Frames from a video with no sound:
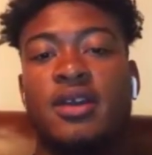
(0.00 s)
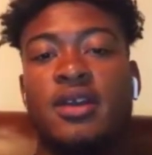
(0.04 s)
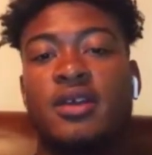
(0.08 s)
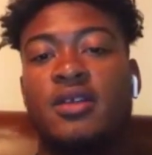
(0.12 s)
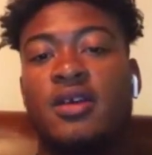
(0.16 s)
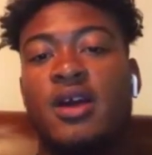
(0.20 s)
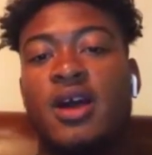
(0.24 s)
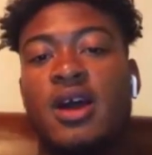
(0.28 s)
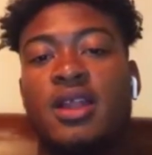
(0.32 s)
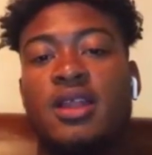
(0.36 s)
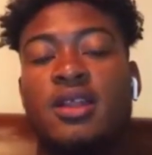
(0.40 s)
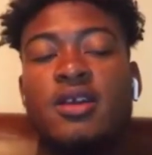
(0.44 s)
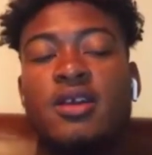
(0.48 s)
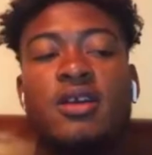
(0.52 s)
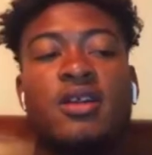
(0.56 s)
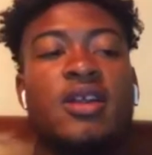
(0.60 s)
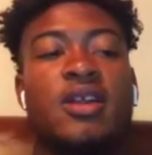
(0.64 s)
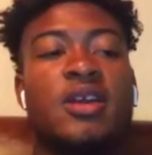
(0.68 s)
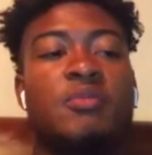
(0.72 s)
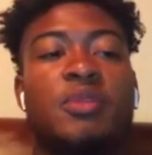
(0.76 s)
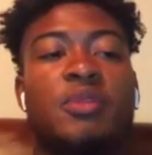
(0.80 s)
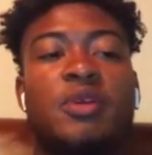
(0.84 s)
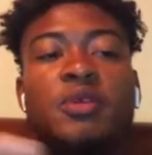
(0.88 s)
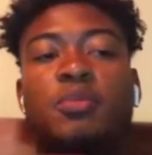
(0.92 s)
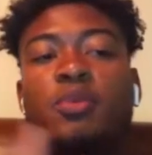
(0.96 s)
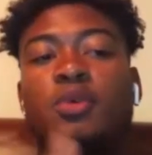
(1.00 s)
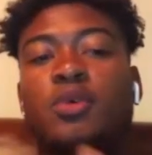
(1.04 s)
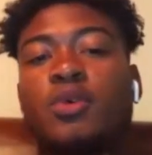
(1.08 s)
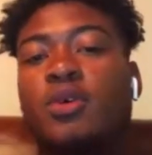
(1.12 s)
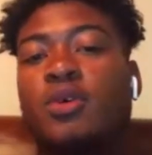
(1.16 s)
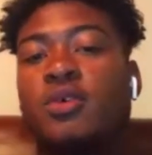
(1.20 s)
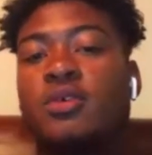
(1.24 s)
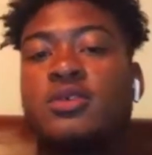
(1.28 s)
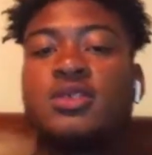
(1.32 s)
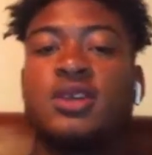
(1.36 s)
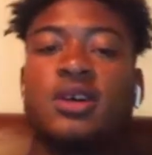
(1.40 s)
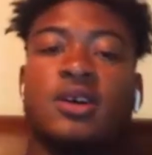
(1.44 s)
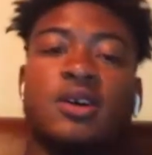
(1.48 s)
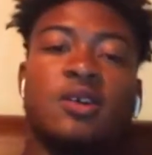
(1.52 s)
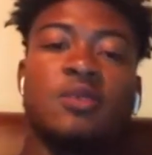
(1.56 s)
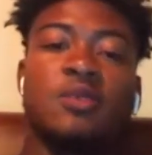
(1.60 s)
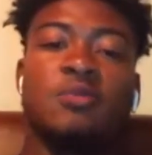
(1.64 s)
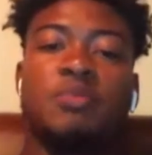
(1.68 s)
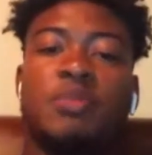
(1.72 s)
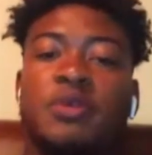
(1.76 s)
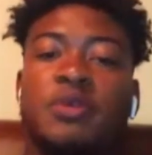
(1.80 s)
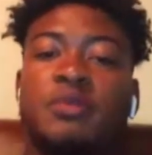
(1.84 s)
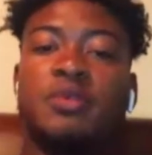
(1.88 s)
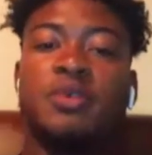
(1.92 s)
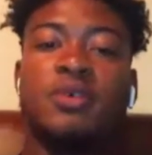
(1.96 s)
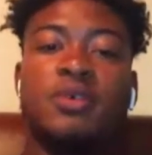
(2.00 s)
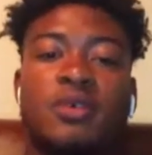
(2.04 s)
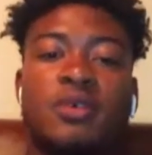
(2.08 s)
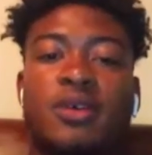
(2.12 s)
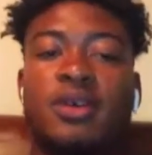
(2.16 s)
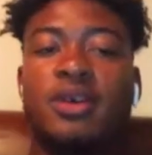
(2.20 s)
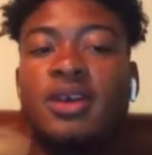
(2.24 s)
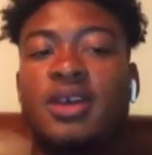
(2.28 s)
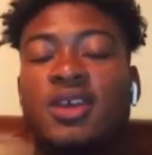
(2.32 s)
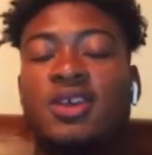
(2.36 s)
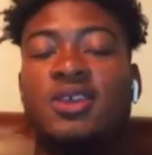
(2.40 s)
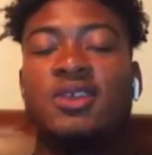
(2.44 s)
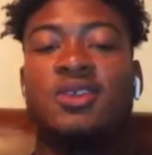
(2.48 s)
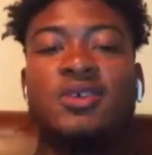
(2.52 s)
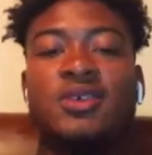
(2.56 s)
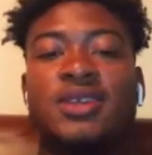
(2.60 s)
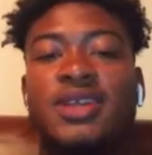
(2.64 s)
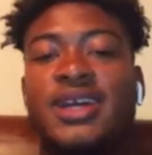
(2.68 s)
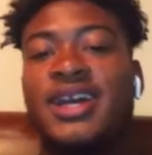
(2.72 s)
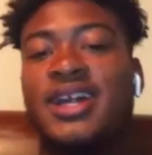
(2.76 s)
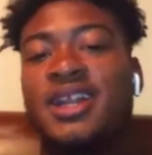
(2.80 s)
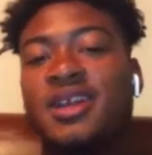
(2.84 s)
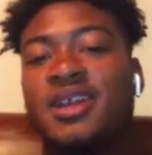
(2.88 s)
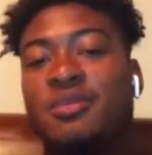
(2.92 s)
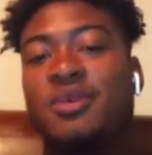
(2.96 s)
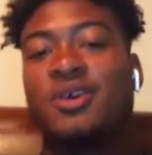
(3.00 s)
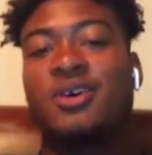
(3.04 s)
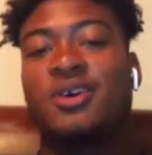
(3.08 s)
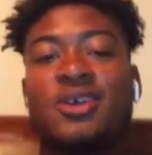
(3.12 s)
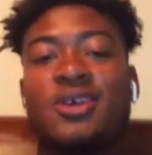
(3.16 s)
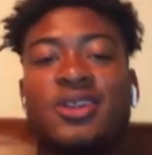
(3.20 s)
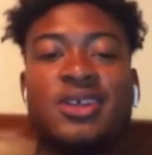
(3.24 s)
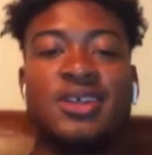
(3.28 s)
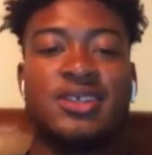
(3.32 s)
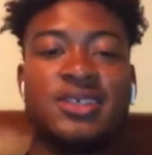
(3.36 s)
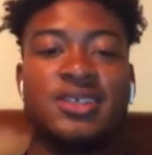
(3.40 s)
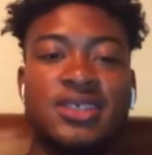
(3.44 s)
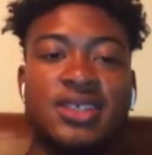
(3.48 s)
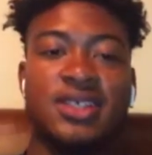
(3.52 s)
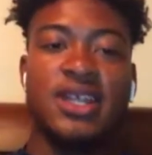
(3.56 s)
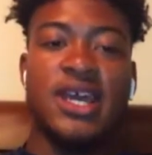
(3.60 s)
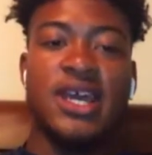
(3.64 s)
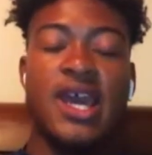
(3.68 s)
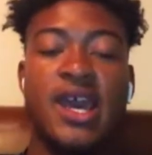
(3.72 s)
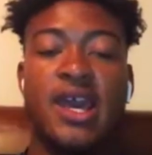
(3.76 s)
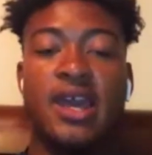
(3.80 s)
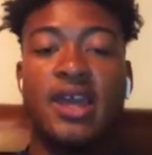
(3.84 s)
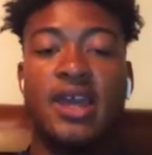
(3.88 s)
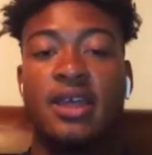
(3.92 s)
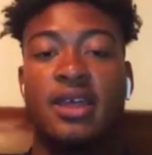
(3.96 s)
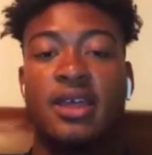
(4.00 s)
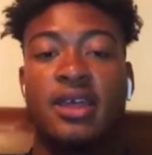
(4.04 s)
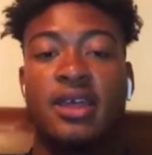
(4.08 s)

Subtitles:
I learned that people gonna talk, people gonna hate. Daddy ball this and that.